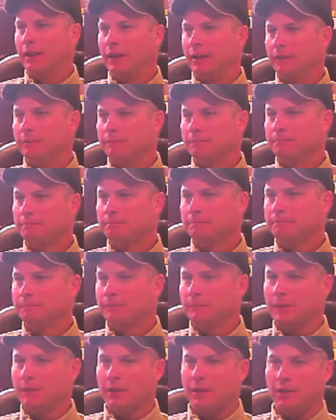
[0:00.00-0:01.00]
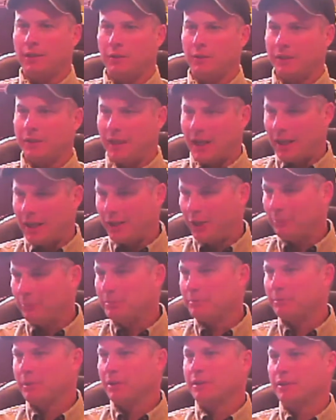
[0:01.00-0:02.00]
Um, a dad helps
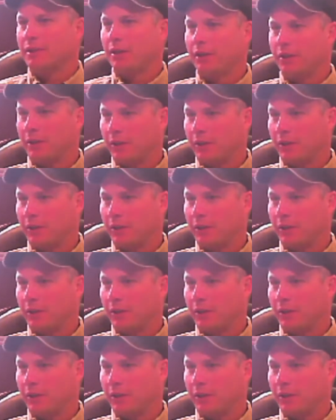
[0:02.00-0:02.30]
them get started,